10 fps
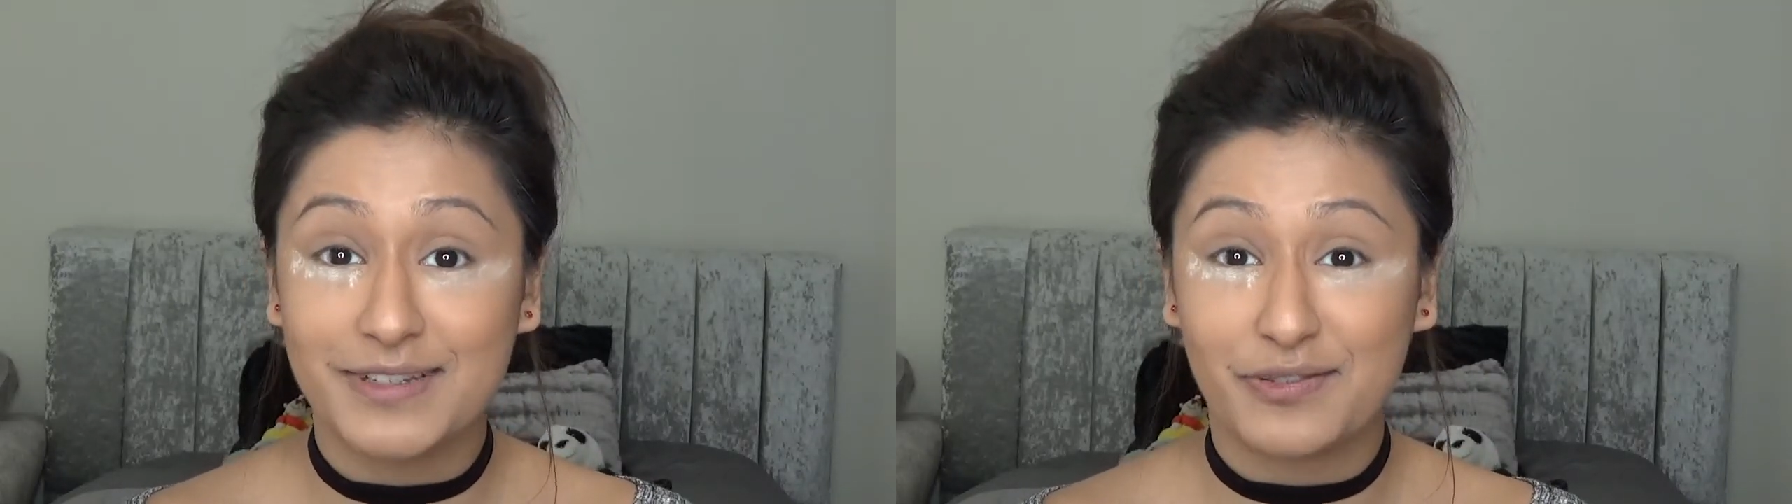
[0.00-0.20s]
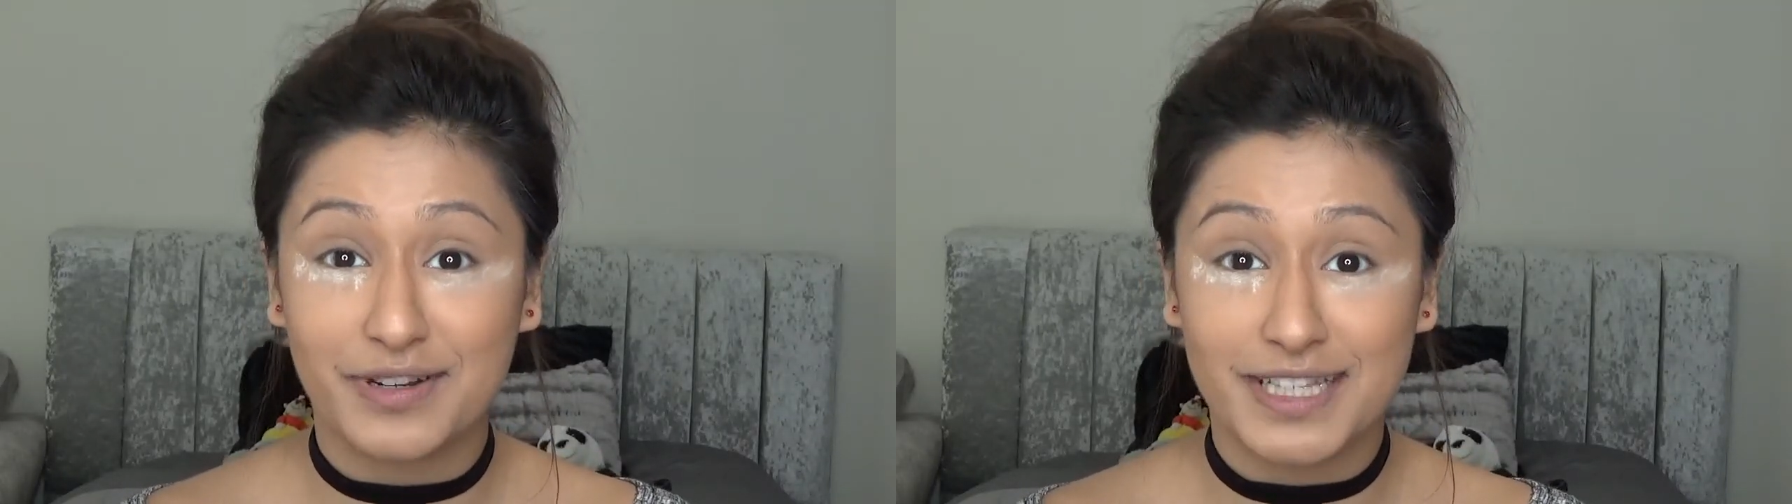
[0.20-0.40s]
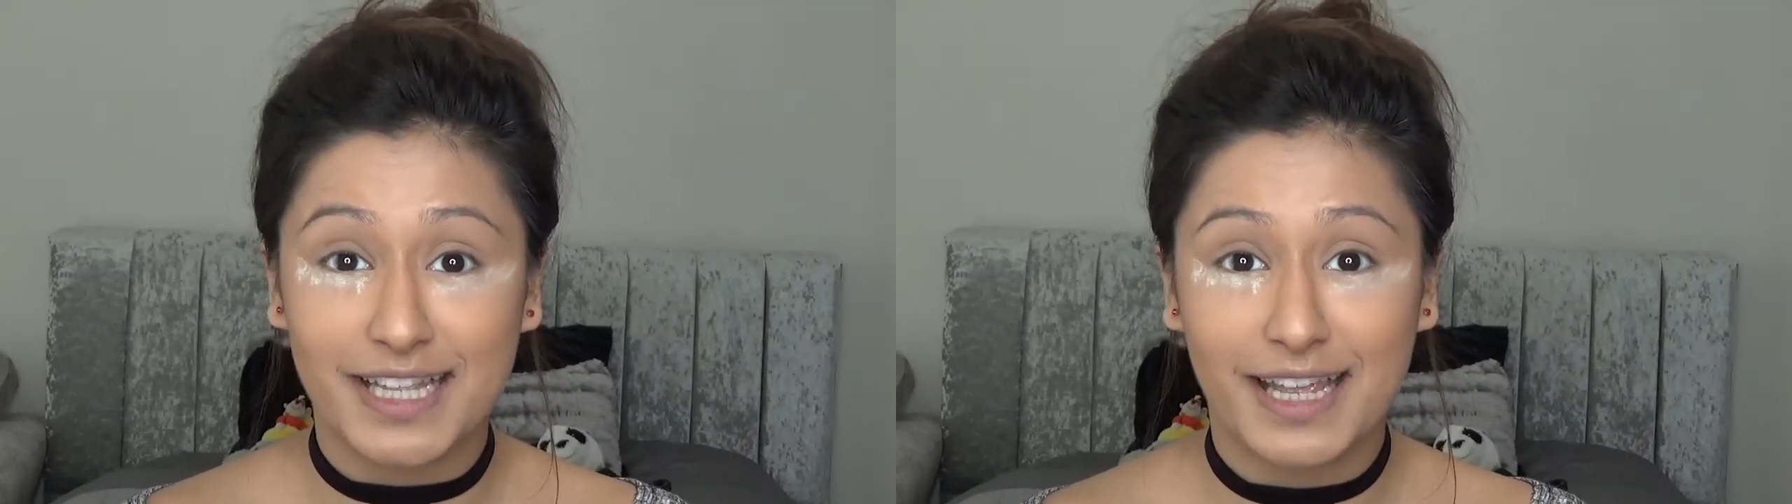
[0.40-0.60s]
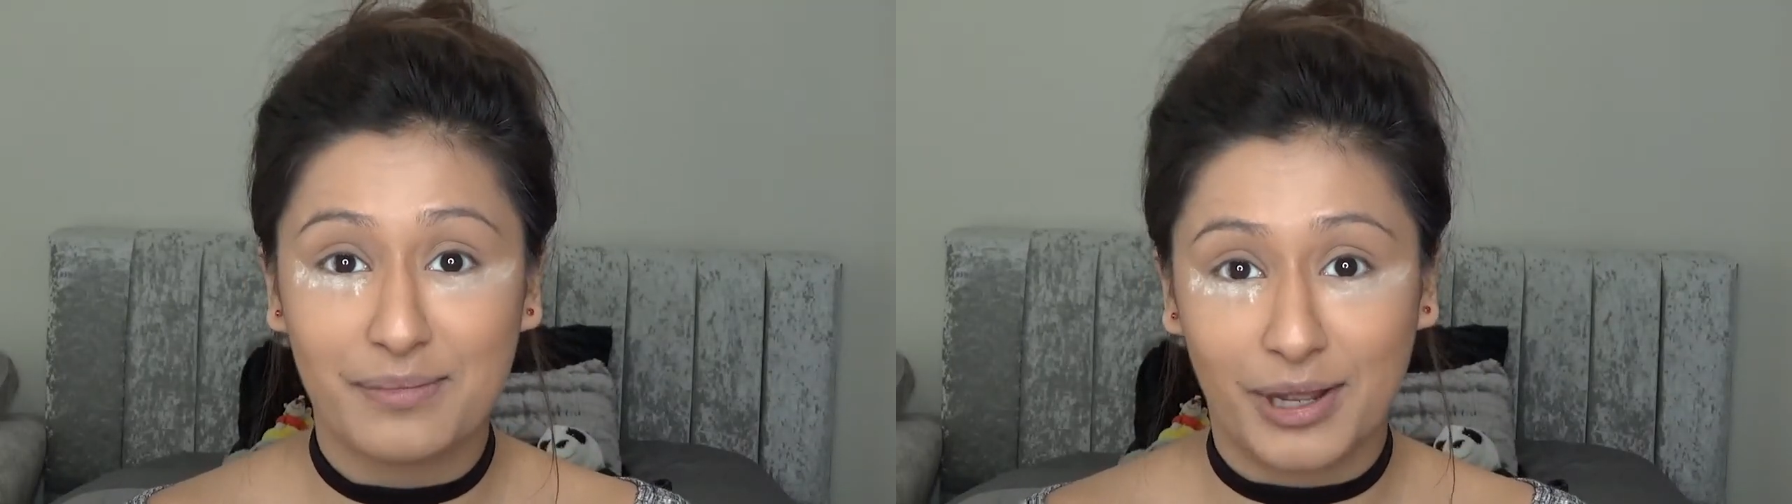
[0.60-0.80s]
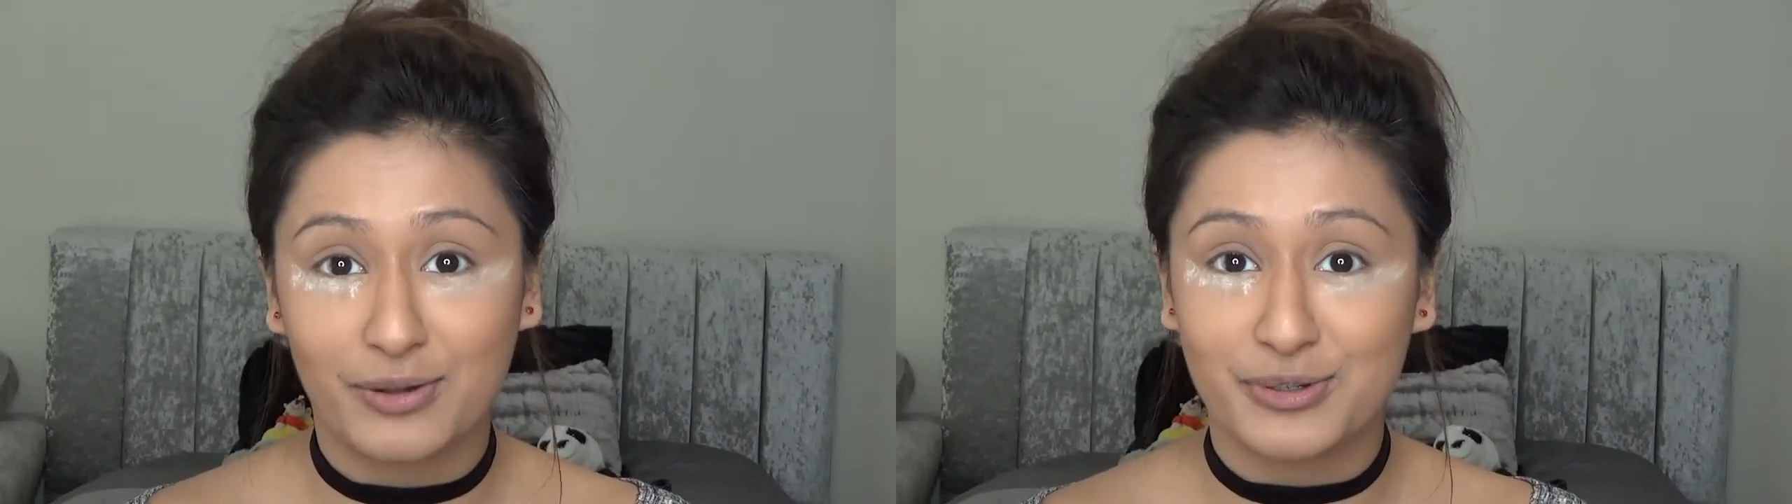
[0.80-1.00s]
difference in
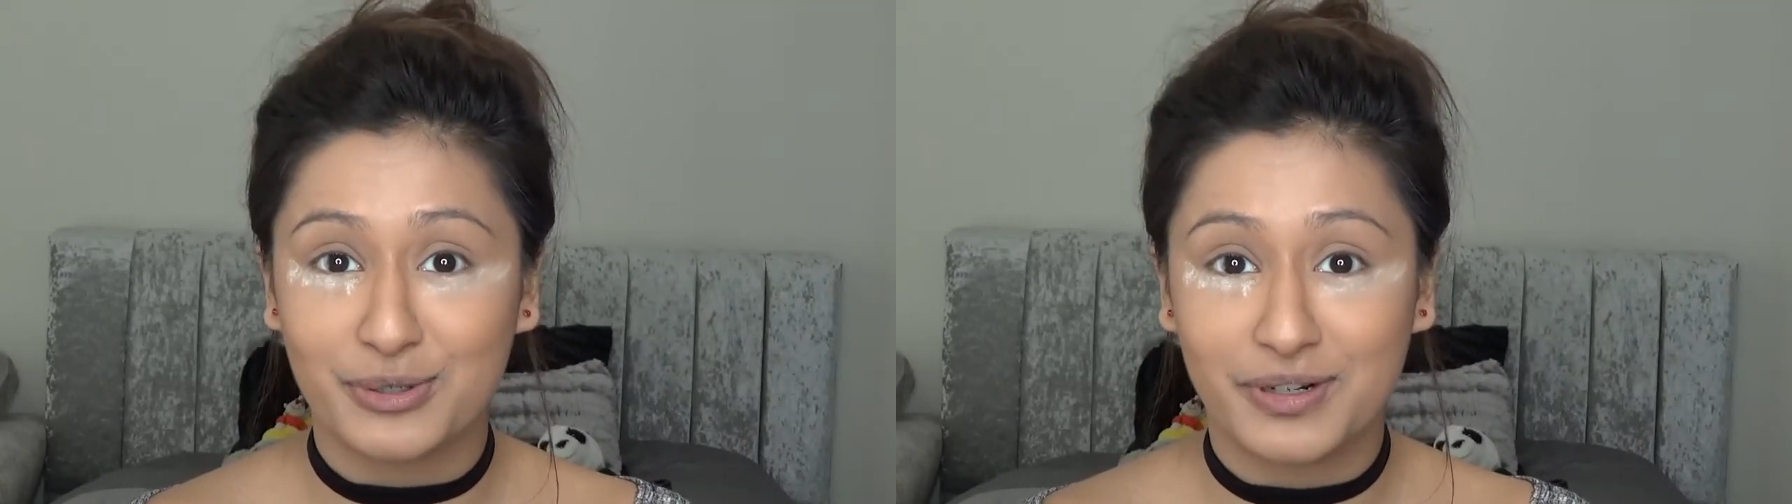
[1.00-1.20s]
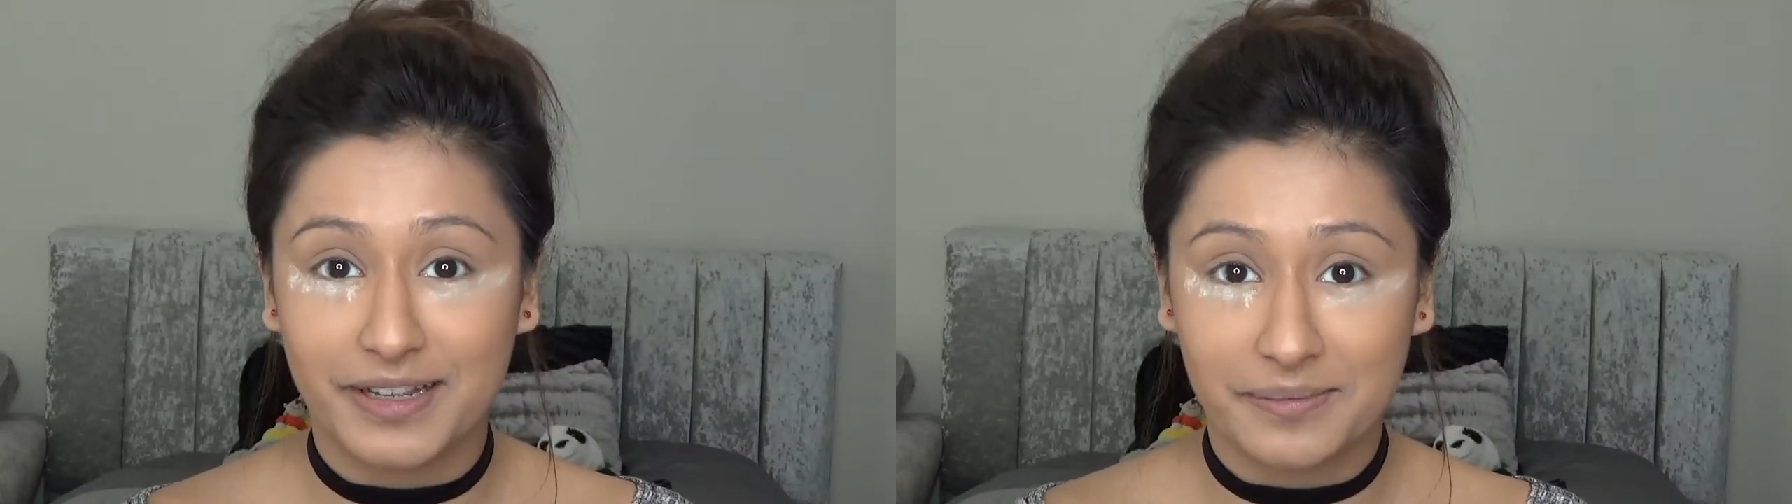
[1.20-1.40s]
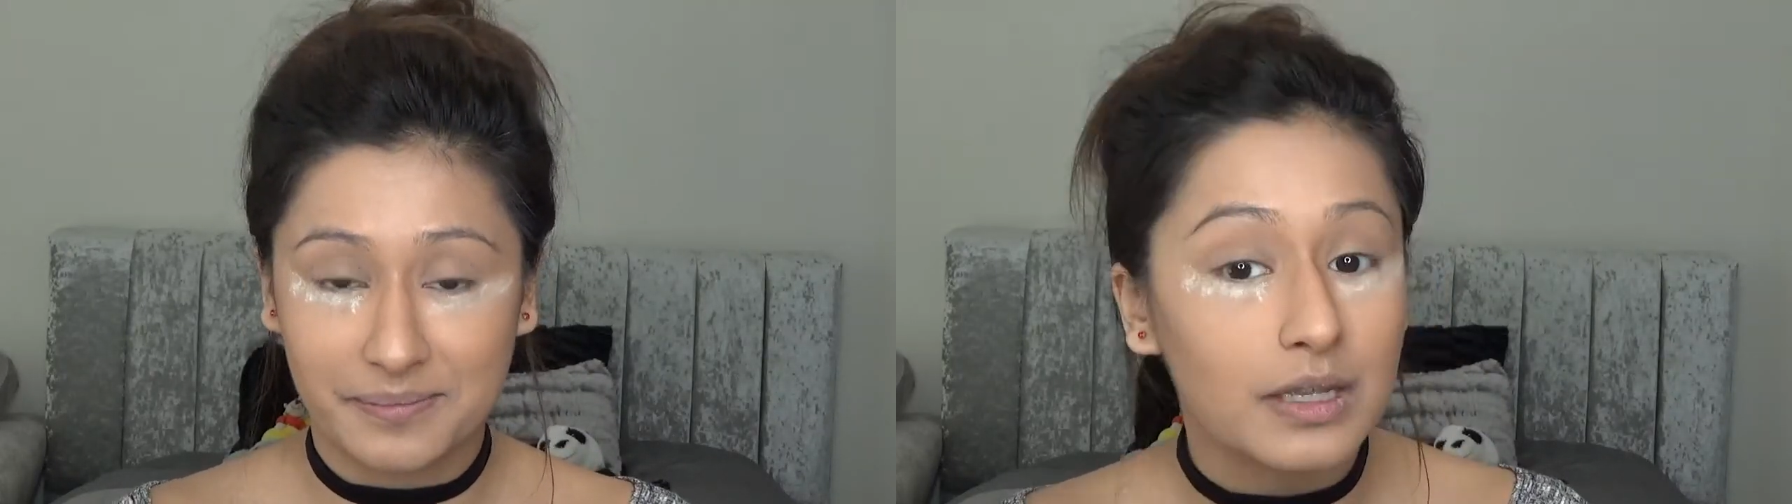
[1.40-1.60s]
my contouring.